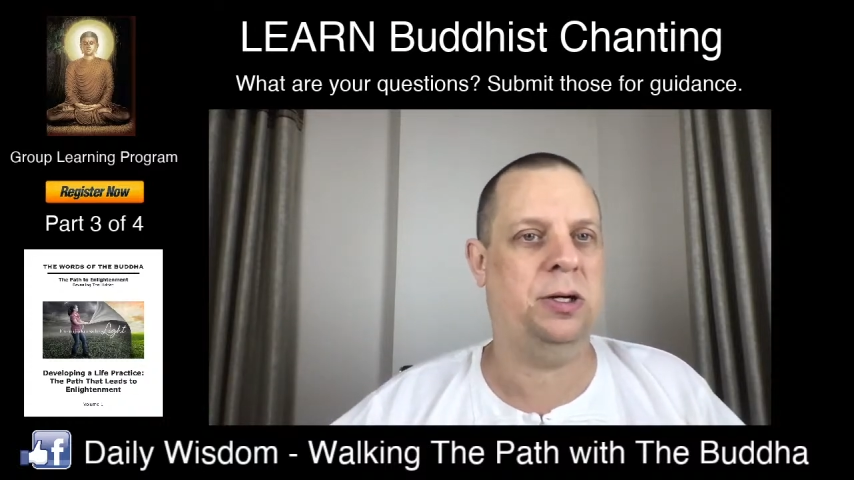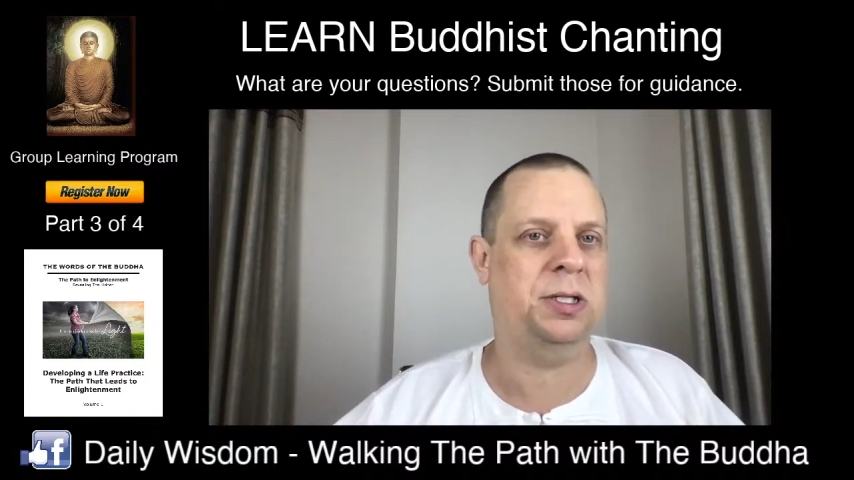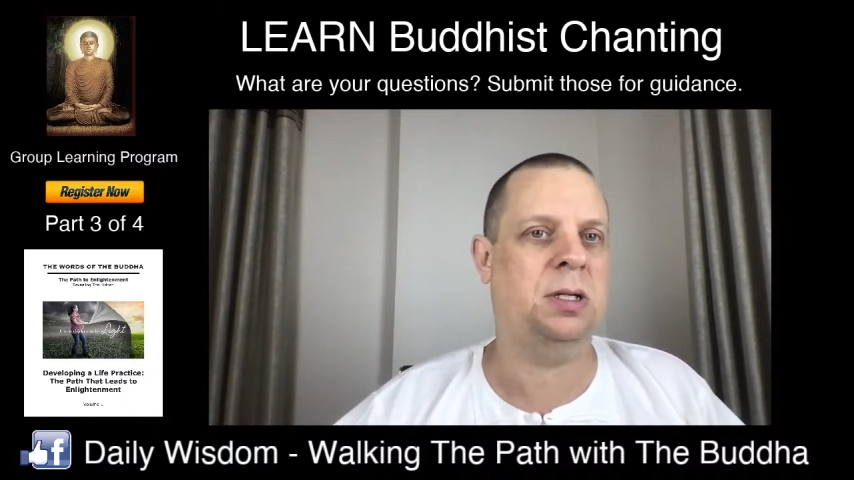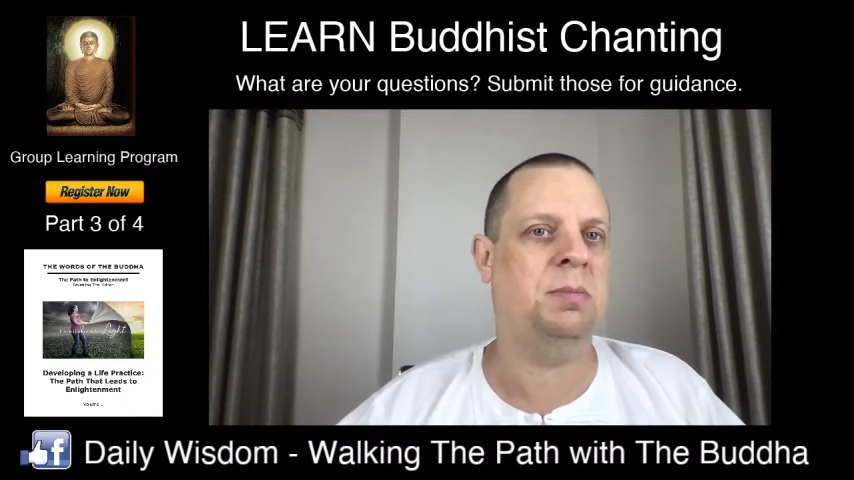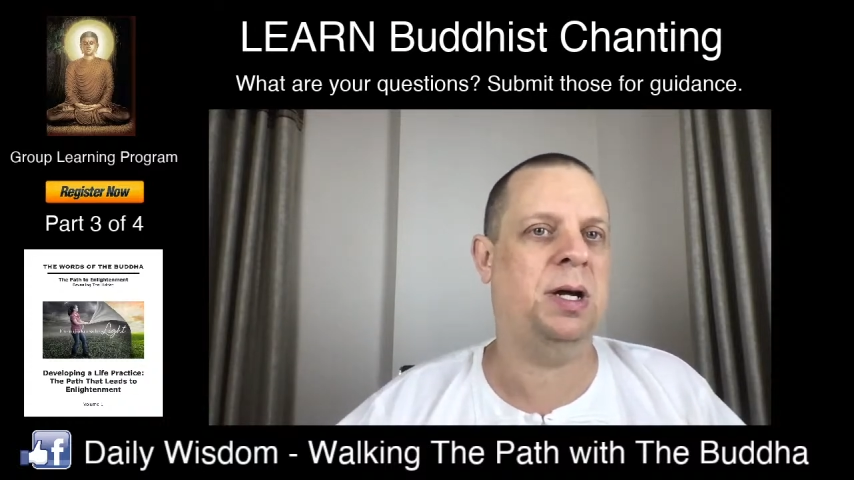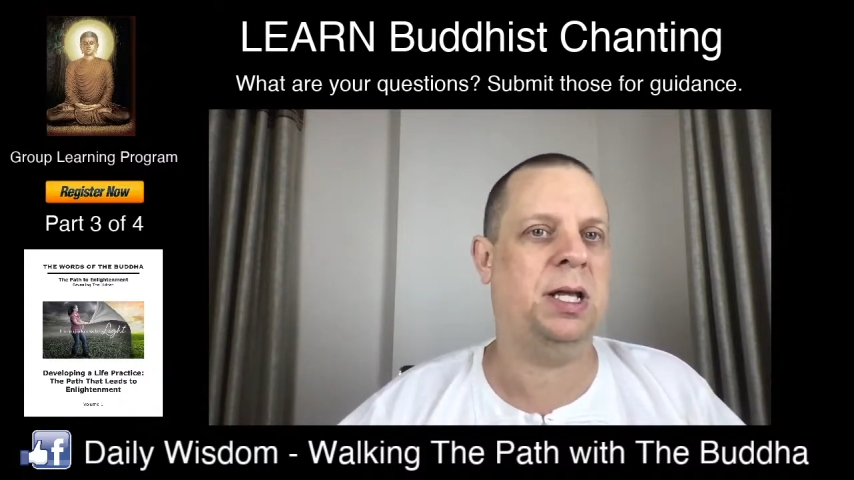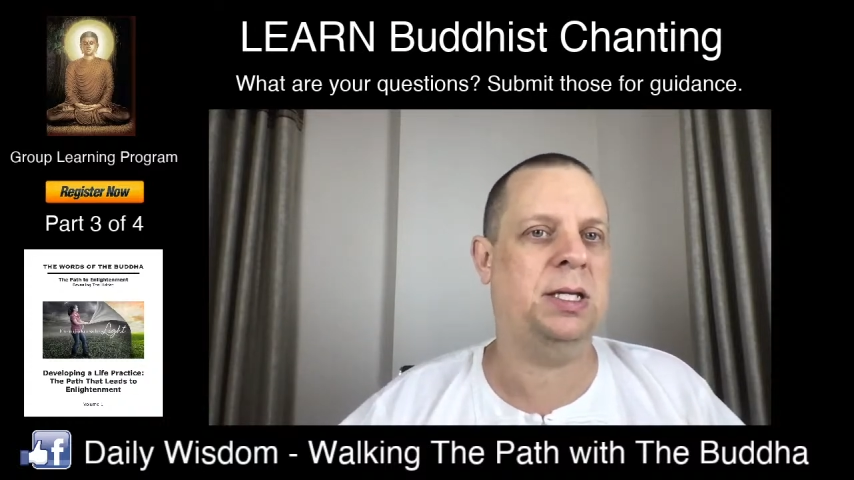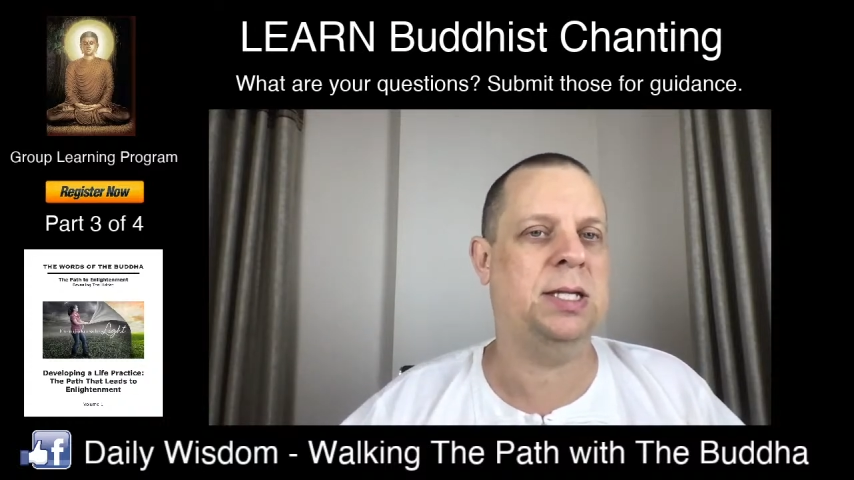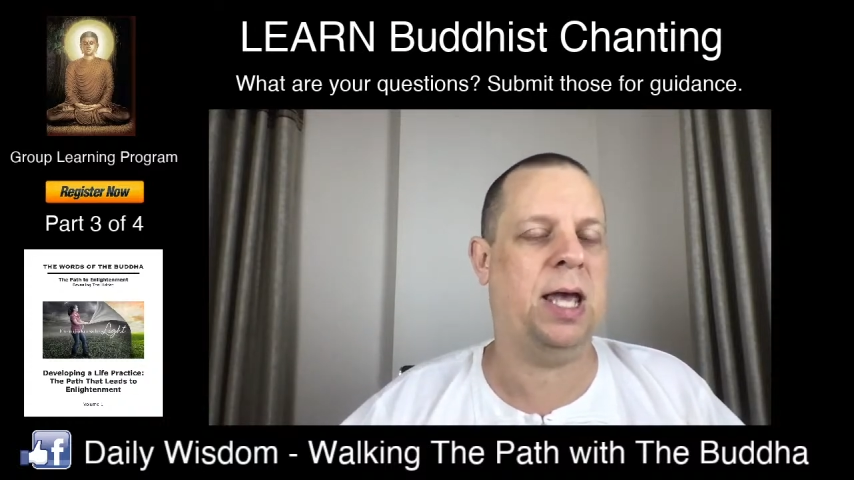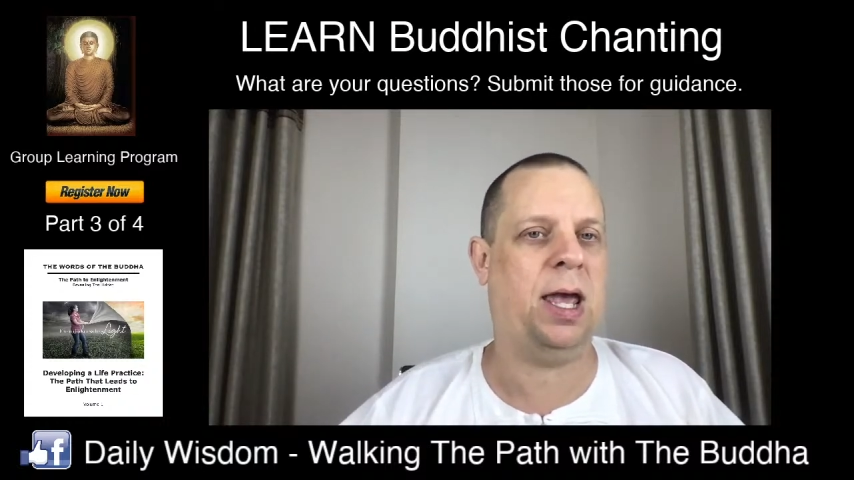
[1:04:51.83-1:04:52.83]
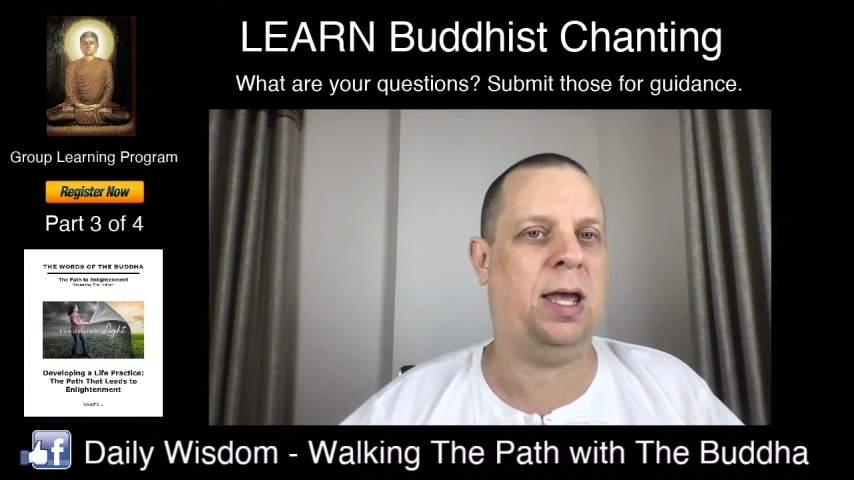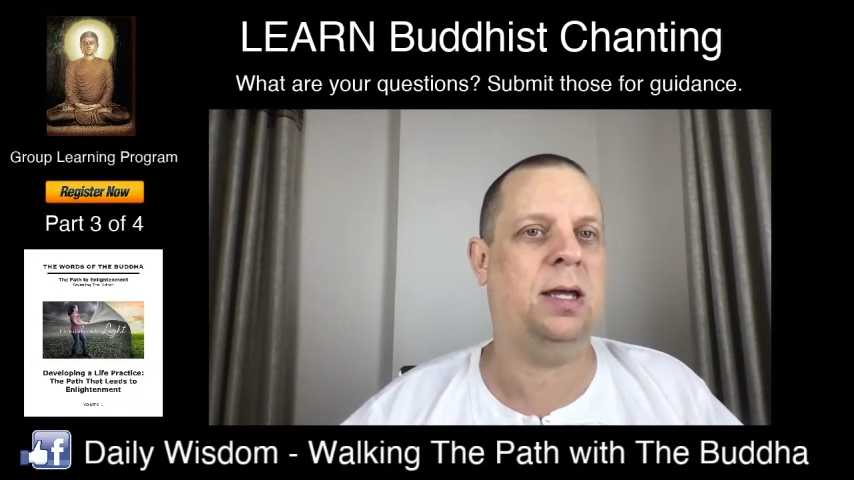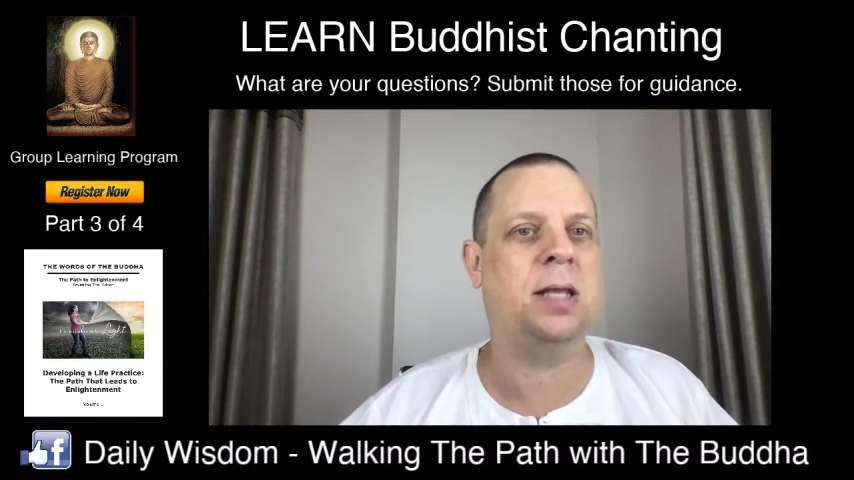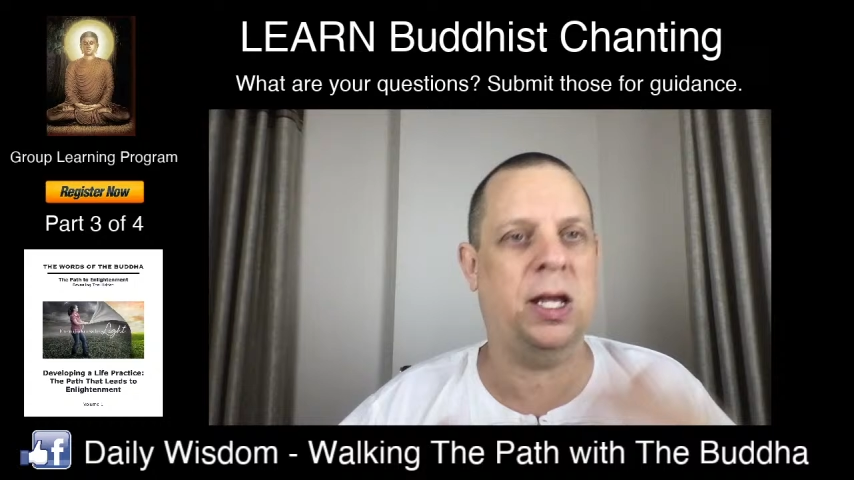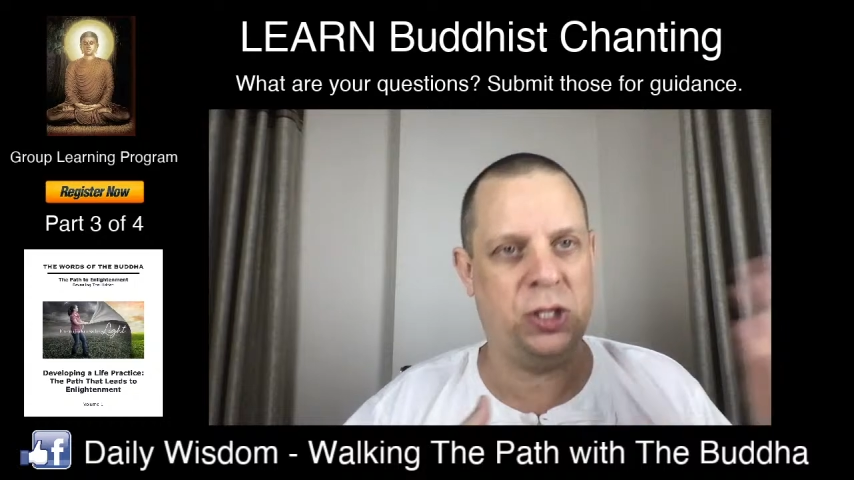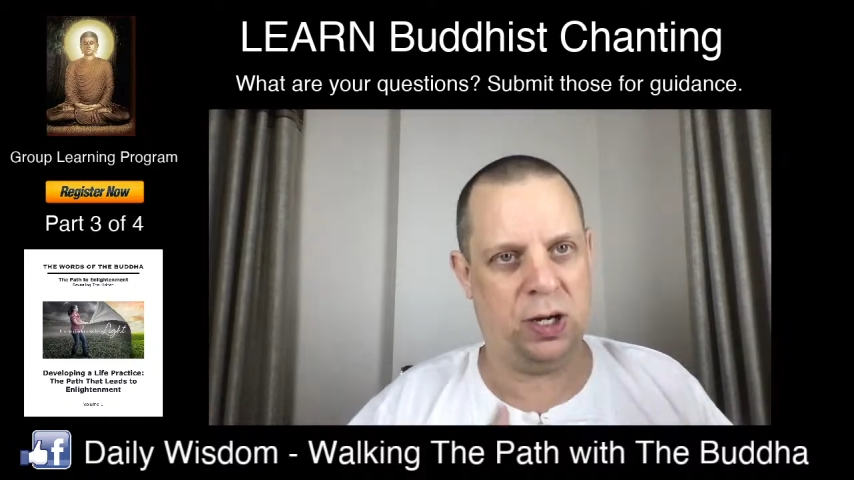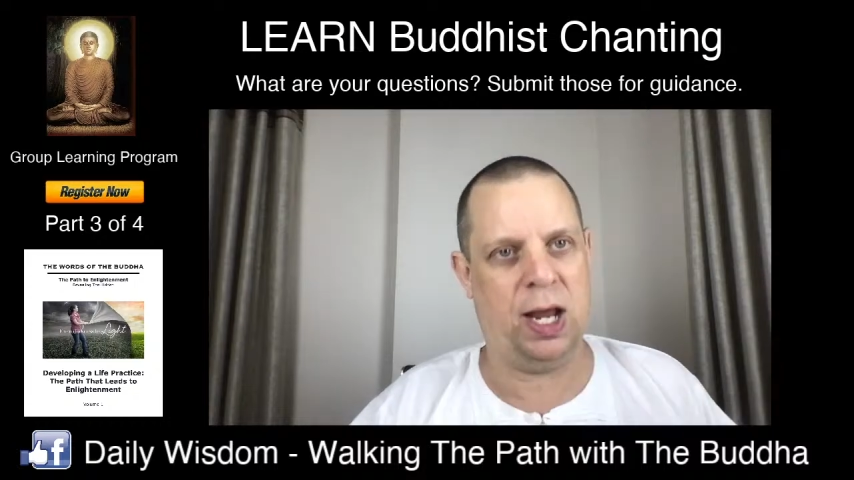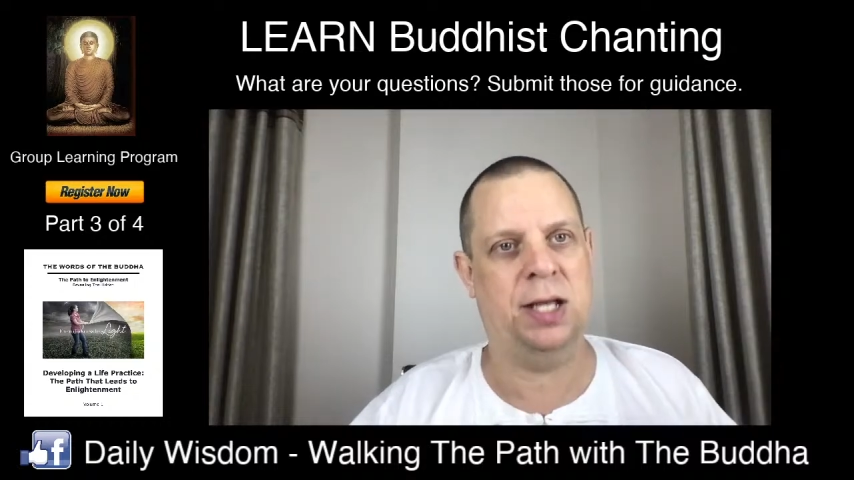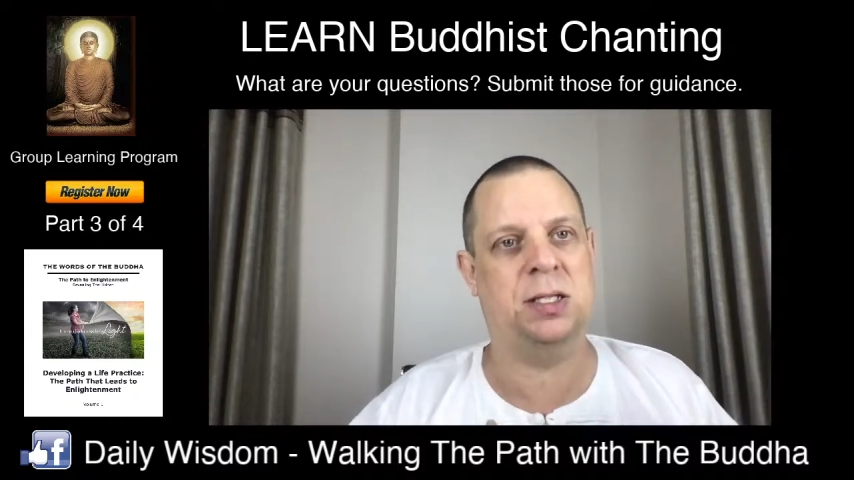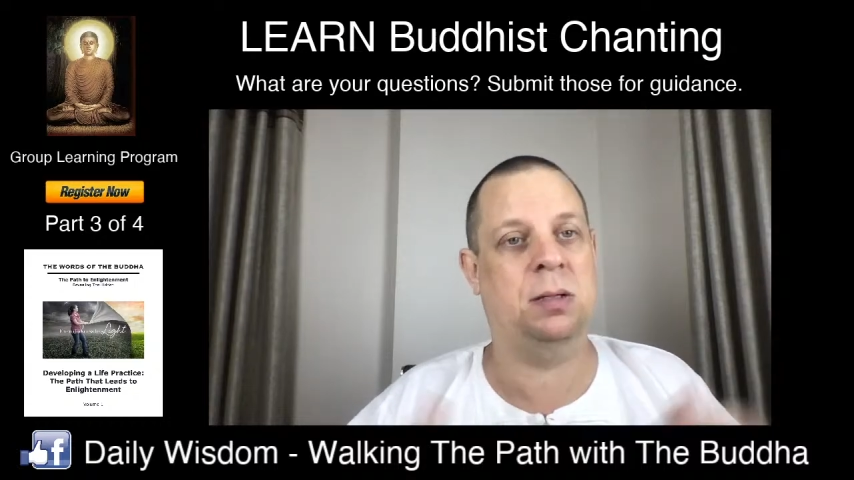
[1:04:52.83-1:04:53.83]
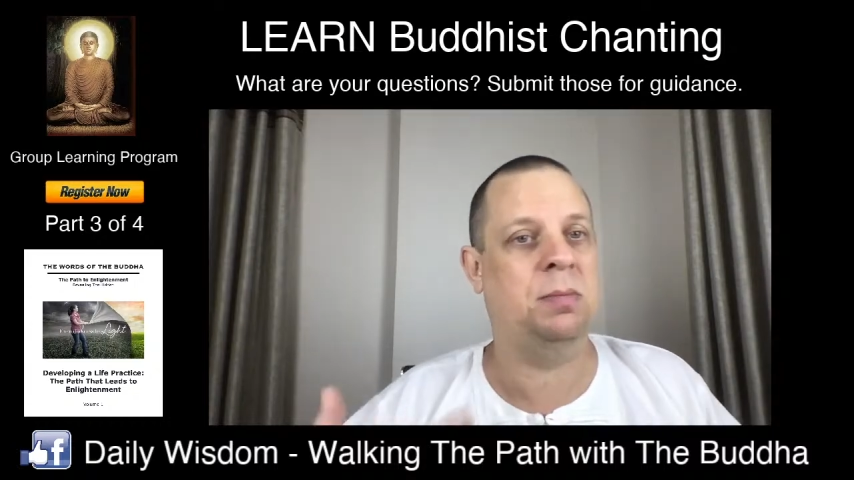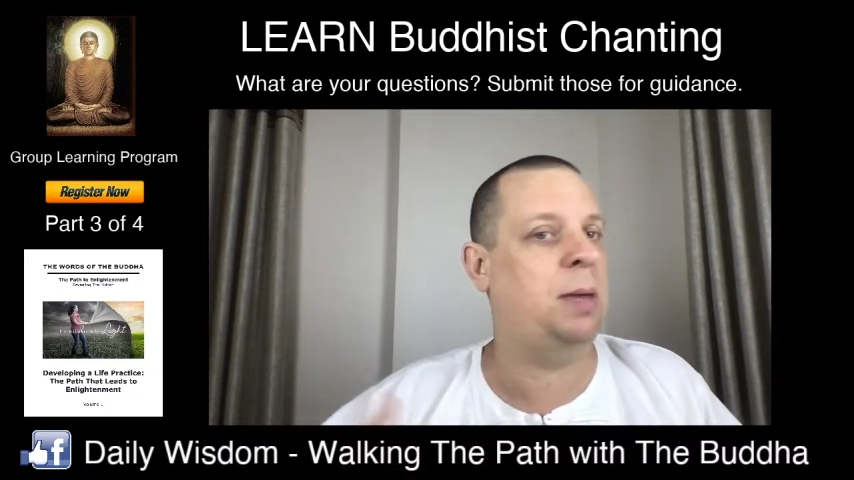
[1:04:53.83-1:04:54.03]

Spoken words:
somebody say that you're handsome,